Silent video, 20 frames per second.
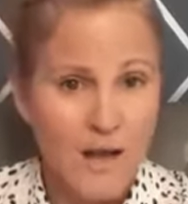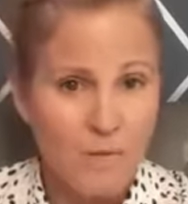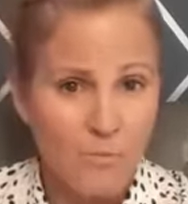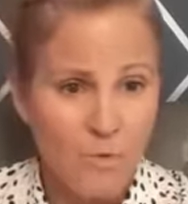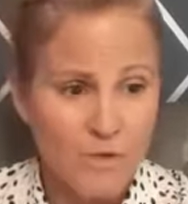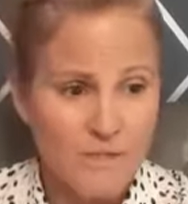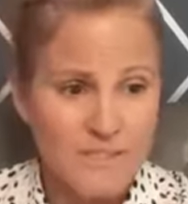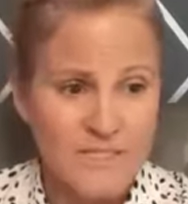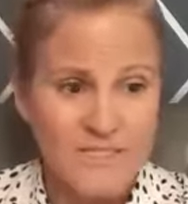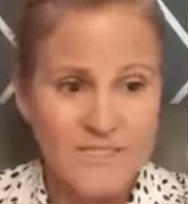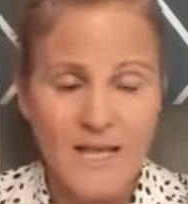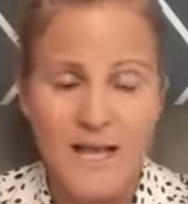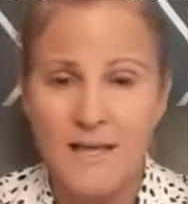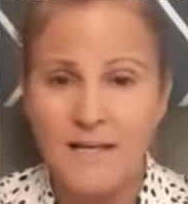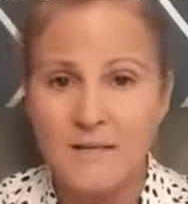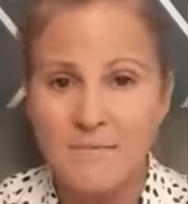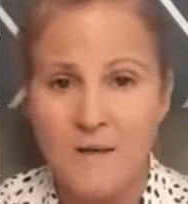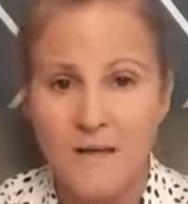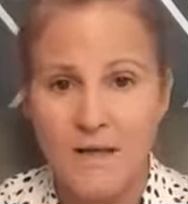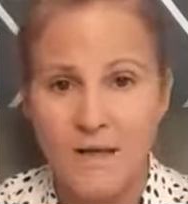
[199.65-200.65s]
What's this
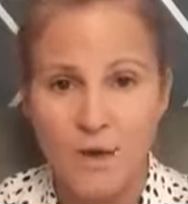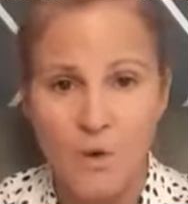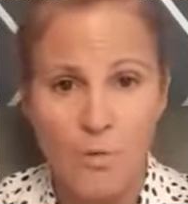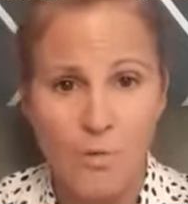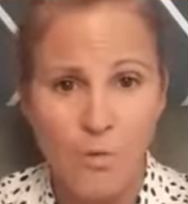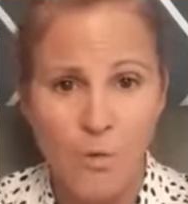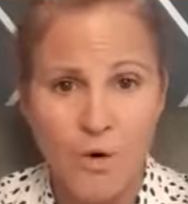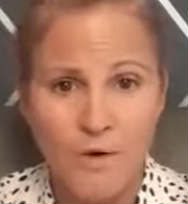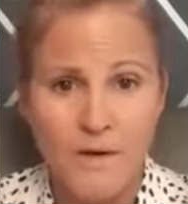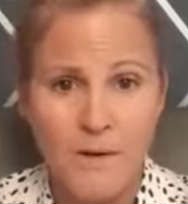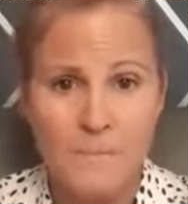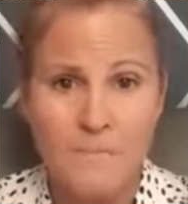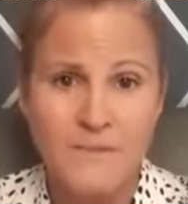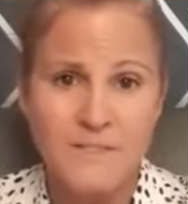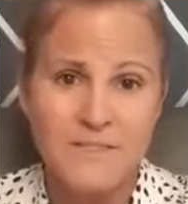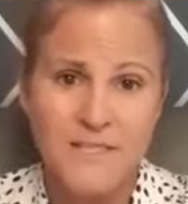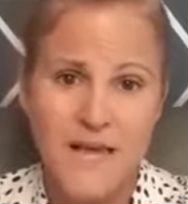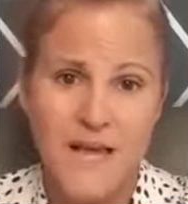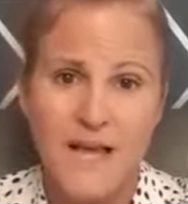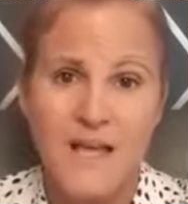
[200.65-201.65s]
animal? What number is
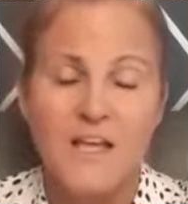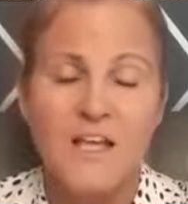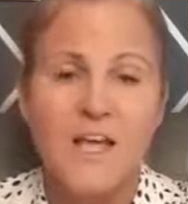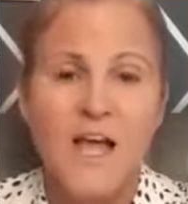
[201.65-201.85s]
that?